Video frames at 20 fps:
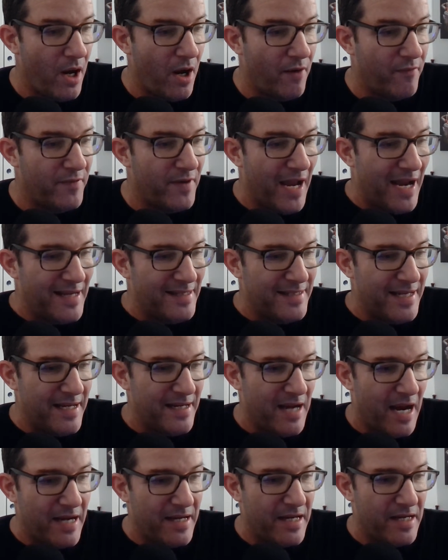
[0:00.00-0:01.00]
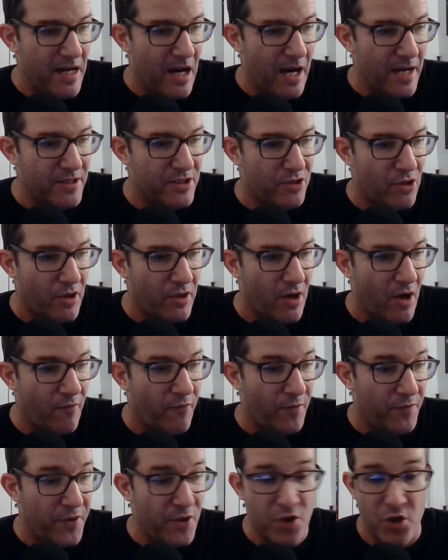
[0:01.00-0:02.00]
of 1999, starting off
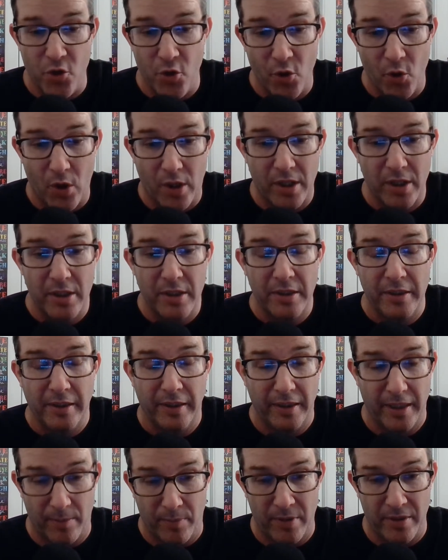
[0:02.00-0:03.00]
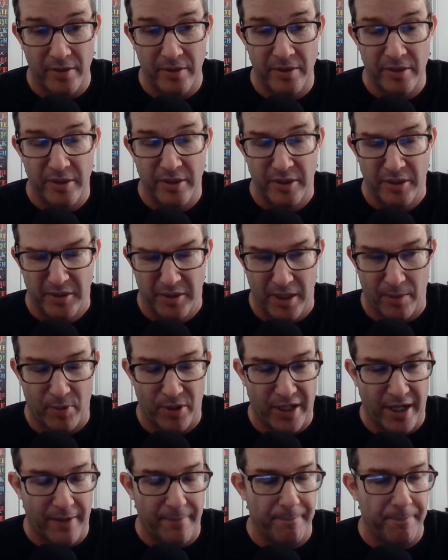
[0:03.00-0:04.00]
with the New York Liber-
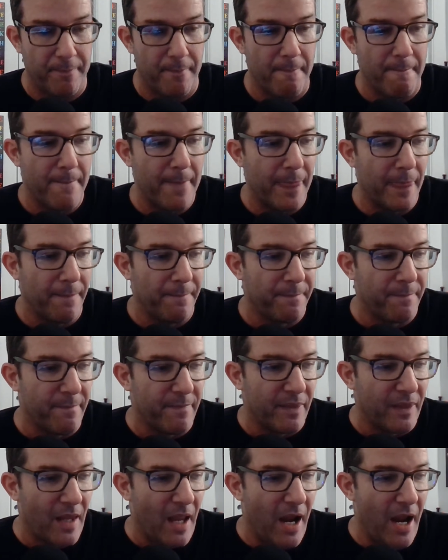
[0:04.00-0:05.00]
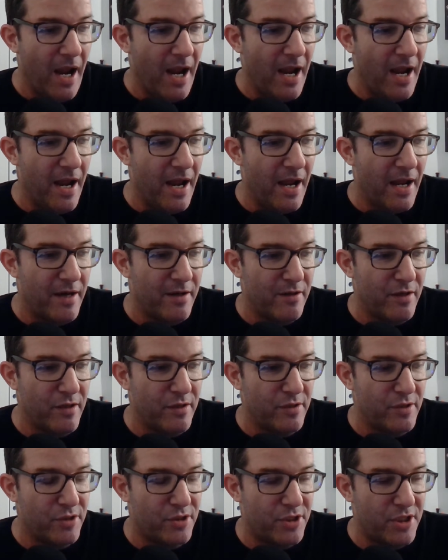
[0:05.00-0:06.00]
Liberty. And
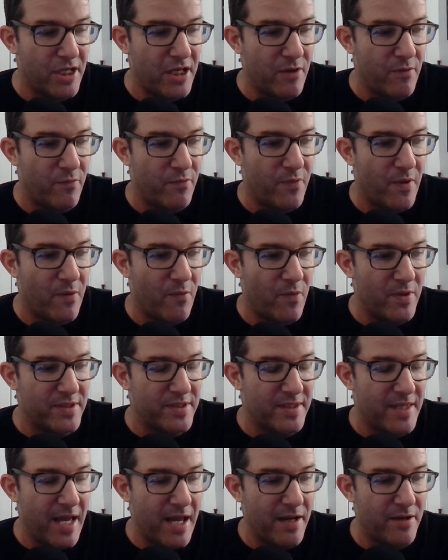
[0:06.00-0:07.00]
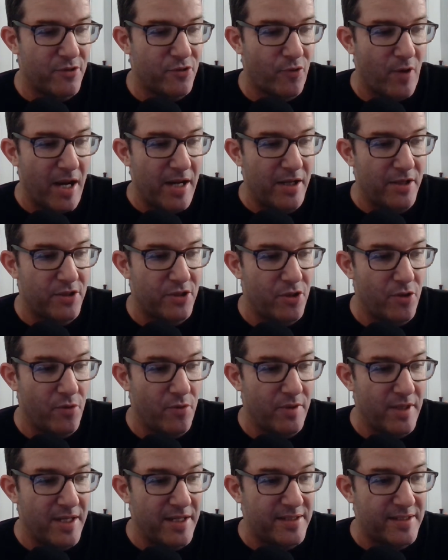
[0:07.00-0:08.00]
she was then traded to
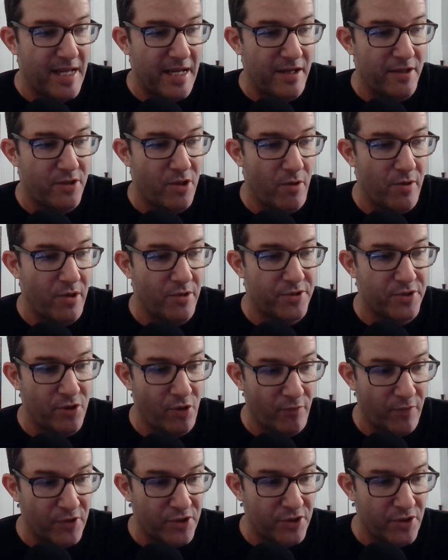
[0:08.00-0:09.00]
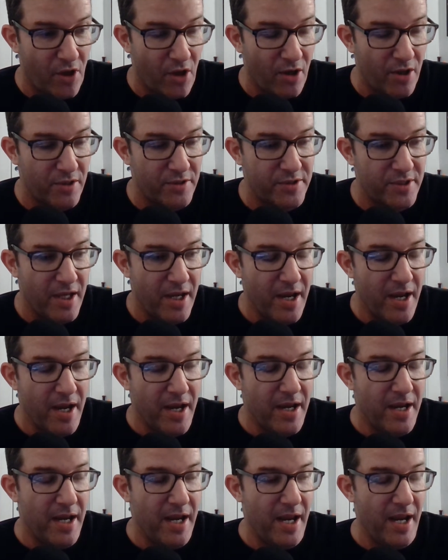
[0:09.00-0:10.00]
the San Antonio Silver Stars
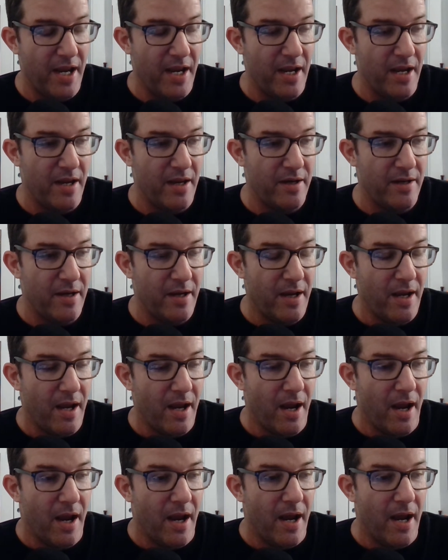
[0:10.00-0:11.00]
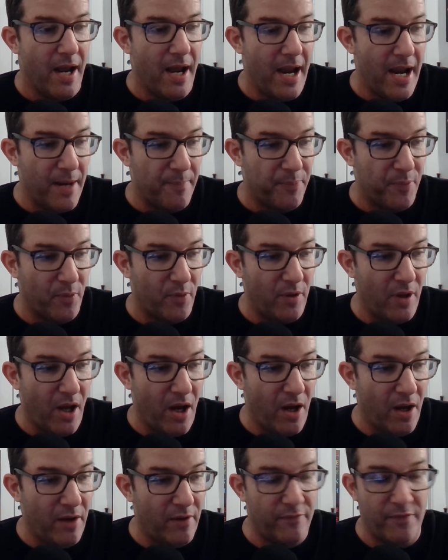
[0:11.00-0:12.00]
in April
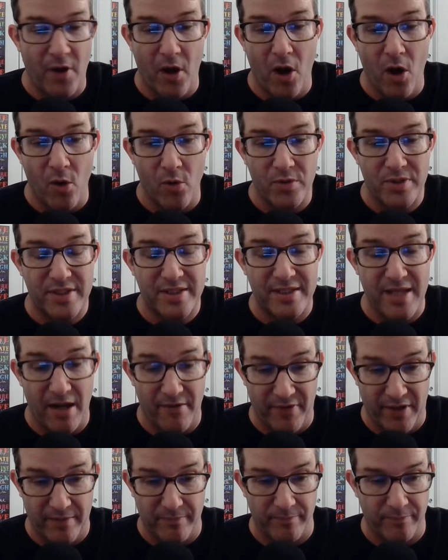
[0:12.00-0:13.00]
of 07.